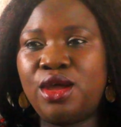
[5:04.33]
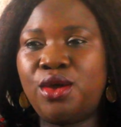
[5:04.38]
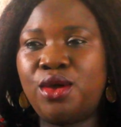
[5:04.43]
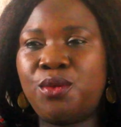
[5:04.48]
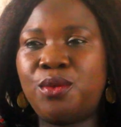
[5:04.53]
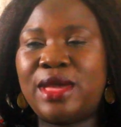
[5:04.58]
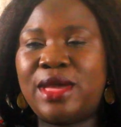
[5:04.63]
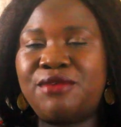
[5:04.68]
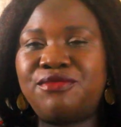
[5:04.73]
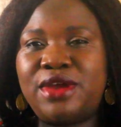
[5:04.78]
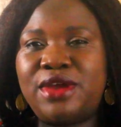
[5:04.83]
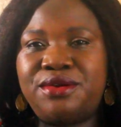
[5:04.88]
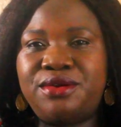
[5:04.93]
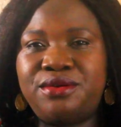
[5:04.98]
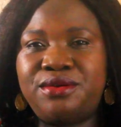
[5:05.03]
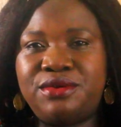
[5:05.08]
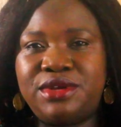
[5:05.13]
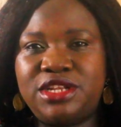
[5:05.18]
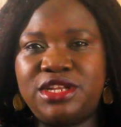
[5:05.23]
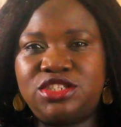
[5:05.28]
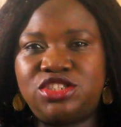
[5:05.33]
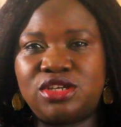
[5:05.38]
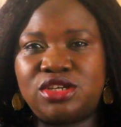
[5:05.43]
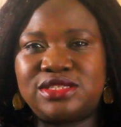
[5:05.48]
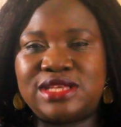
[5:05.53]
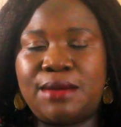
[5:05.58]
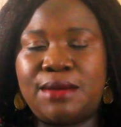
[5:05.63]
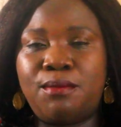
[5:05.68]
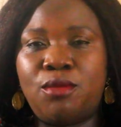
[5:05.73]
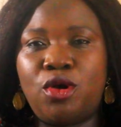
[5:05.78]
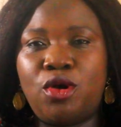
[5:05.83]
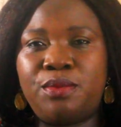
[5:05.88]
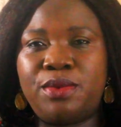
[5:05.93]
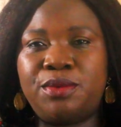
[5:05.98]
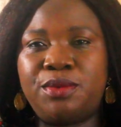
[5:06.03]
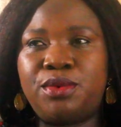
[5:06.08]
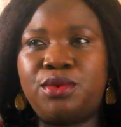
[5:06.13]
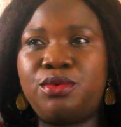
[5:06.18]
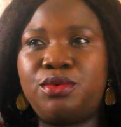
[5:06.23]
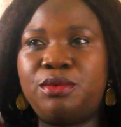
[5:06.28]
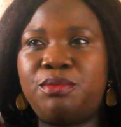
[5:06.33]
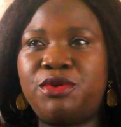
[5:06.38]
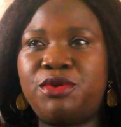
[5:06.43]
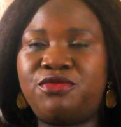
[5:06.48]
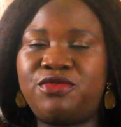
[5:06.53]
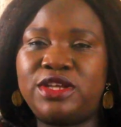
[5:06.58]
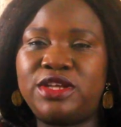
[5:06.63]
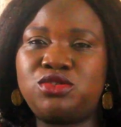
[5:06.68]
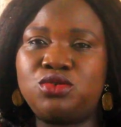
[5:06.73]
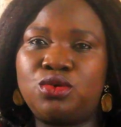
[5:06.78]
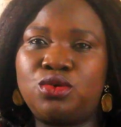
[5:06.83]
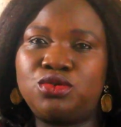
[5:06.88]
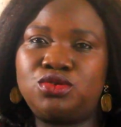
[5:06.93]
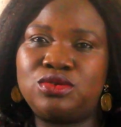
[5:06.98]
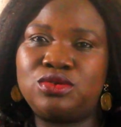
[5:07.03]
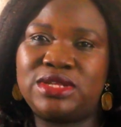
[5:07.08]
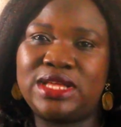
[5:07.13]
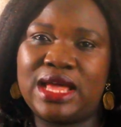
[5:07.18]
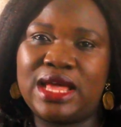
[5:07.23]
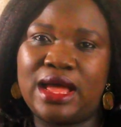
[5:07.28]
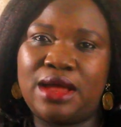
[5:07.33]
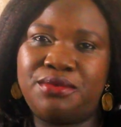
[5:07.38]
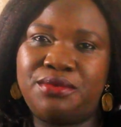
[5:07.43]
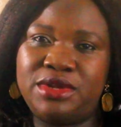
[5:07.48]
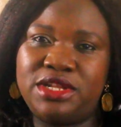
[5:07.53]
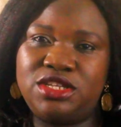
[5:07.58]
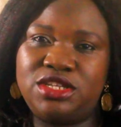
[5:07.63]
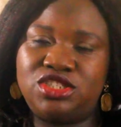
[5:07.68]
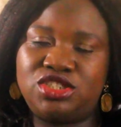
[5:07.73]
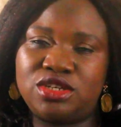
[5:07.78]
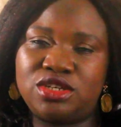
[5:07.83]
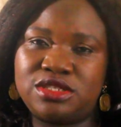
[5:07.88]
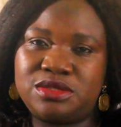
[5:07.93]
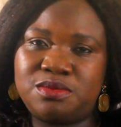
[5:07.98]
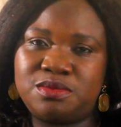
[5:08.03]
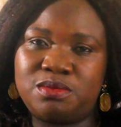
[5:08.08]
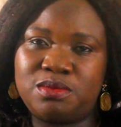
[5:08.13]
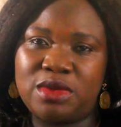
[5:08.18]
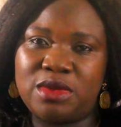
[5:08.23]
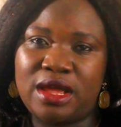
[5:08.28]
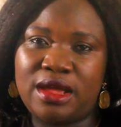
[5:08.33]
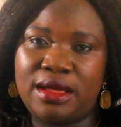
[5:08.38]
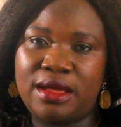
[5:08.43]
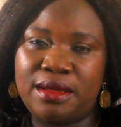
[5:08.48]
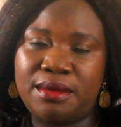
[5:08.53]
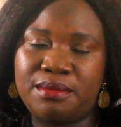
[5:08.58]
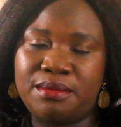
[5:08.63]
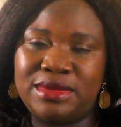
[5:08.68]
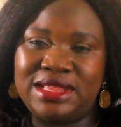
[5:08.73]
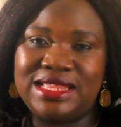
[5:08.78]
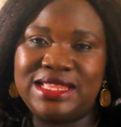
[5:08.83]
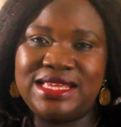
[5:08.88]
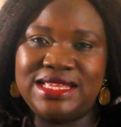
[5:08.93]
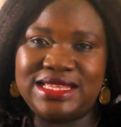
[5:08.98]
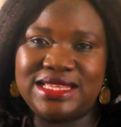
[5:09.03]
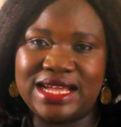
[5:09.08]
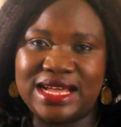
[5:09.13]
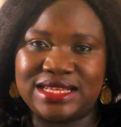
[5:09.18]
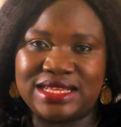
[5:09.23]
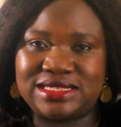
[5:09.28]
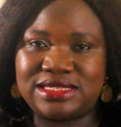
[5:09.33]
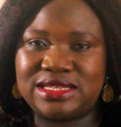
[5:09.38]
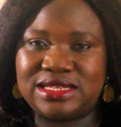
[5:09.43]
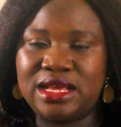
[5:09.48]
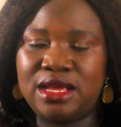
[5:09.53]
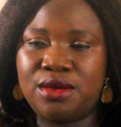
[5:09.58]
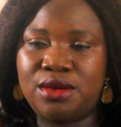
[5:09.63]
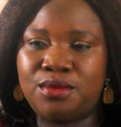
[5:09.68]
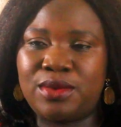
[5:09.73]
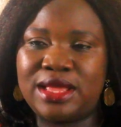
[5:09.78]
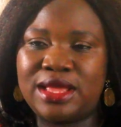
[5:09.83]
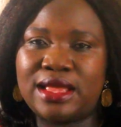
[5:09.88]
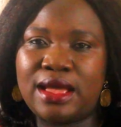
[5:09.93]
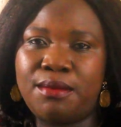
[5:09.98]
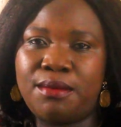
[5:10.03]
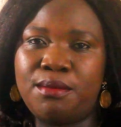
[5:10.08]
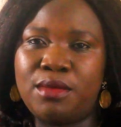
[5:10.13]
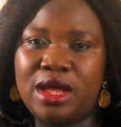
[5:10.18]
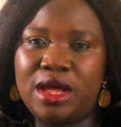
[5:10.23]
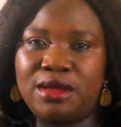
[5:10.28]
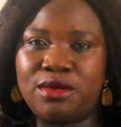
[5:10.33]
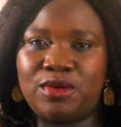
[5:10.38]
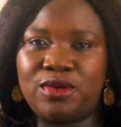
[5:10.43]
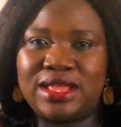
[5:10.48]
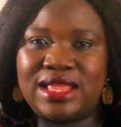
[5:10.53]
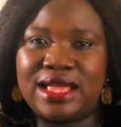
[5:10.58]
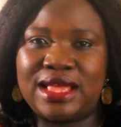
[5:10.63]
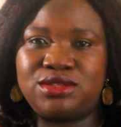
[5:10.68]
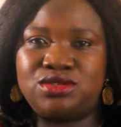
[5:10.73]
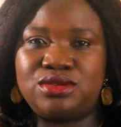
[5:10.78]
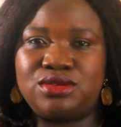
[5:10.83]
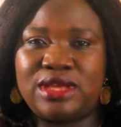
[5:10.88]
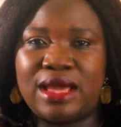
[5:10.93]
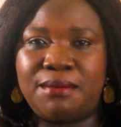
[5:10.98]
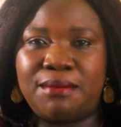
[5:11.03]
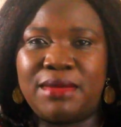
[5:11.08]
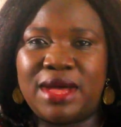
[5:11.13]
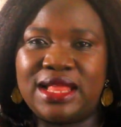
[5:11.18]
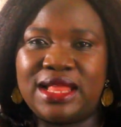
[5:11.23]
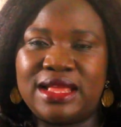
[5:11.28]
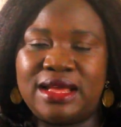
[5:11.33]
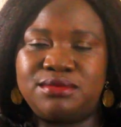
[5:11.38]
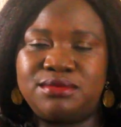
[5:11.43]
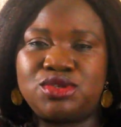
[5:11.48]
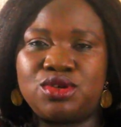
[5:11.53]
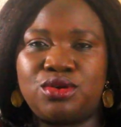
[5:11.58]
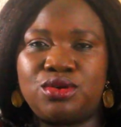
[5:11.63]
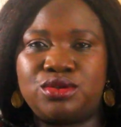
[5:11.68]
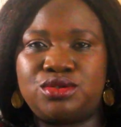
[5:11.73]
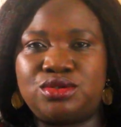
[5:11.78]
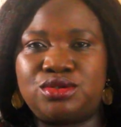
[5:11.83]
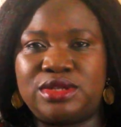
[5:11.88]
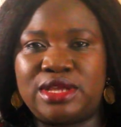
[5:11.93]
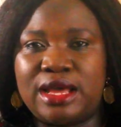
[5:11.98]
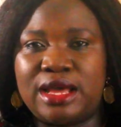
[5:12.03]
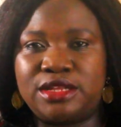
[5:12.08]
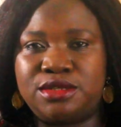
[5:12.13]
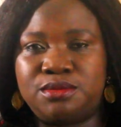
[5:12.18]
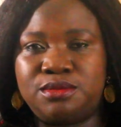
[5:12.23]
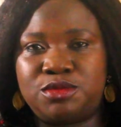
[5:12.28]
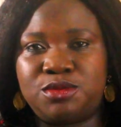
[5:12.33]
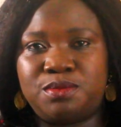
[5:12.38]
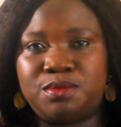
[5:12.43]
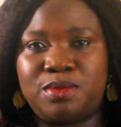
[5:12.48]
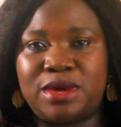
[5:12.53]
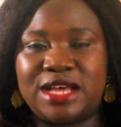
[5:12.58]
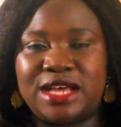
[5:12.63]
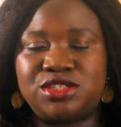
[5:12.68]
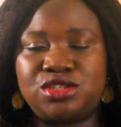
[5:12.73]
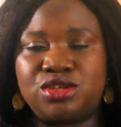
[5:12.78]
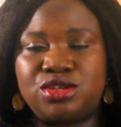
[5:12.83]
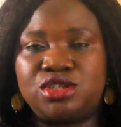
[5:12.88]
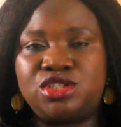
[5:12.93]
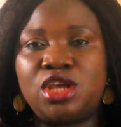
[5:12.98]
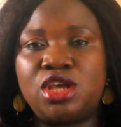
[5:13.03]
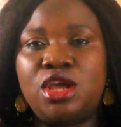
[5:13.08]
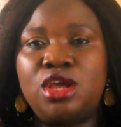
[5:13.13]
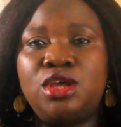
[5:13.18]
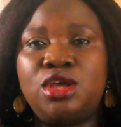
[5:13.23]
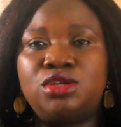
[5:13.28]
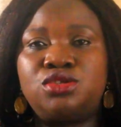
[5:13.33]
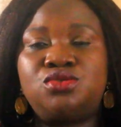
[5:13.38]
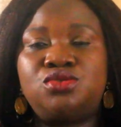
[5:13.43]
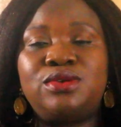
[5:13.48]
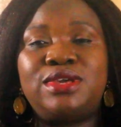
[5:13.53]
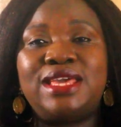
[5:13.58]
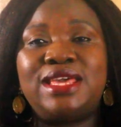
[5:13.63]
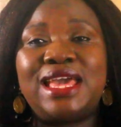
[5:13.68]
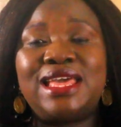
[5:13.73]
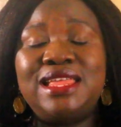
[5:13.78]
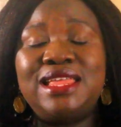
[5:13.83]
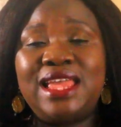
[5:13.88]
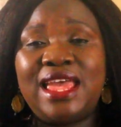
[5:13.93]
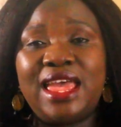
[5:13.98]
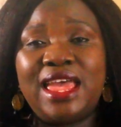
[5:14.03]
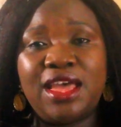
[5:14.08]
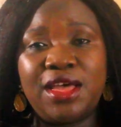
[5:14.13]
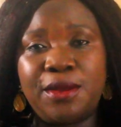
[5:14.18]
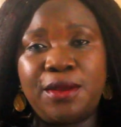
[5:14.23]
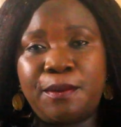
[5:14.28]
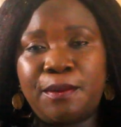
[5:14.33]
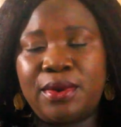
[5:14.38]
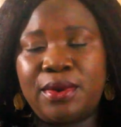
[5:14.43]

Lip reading: we are very religious, and more people will prefer to go to their religious leaders, whether to their malams or to their pastors, to get help.